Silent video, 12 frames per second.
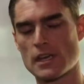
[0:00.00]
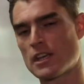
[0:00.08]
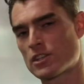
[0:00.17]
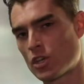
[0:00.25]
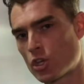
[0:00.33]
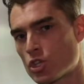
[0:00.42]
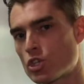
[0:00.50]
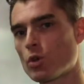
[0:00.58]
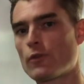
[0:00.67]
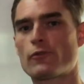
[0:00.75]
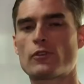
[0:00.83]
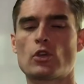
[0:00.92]
So you can
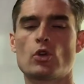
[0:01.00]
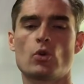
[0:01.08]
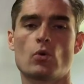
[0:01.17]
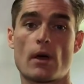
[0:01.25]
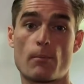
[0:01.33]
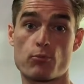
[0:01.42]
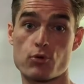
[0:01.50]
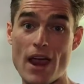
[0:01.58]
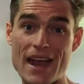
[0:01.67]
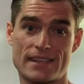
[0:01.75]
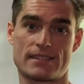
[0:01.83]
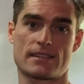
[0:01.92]
do a few
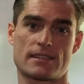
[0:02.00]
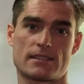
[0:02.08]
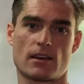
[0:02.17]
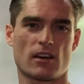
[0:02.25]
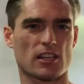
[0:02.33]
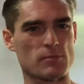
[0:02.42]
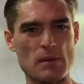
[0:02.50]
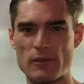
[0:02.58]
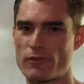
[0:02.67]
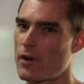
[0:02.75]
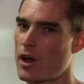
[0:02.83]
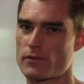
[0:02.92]
practice starts, maybe
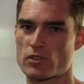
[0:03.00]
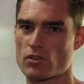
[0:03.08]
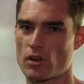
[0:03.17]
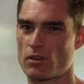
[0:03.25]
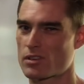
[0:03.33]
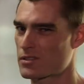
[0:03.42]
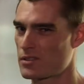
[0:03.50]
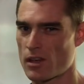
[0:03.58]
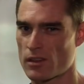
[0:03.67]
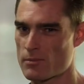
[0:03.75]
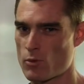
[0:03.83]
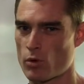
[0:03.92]
5 strokes,
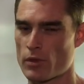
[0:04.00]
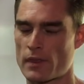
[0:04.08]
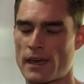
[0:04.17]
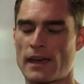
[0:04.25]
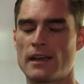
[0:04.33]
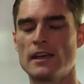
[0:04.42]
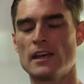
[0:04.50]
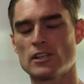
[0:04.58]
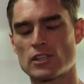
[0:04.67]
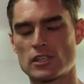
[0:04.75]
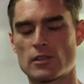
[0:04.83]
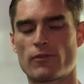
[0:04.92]
nothing more than that,
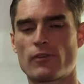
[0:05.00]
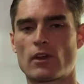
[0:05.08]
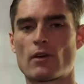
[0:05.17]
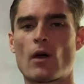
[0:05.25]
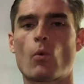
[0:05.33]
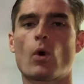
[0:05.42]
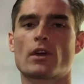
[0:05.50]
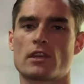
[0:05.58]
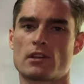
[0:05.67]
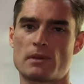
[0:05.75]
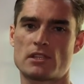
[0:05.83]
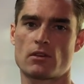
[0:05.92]
just to figure out what
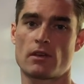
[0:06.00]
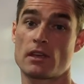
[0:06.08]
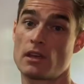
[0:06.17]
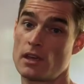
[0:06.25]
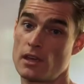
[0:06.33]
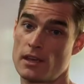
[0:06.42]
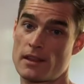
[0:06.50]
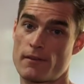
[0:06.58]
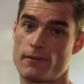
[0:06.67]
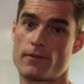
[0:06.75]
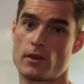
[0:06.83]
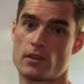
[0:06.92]
you're going to be doing in that
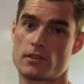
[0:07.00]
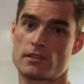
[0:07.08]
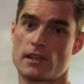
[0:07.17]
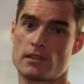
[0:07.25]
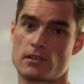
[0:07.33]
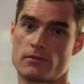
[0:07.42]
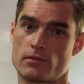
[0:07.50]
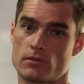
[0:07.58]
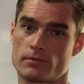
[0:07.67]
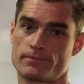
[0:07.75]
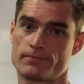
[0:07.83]
first interval.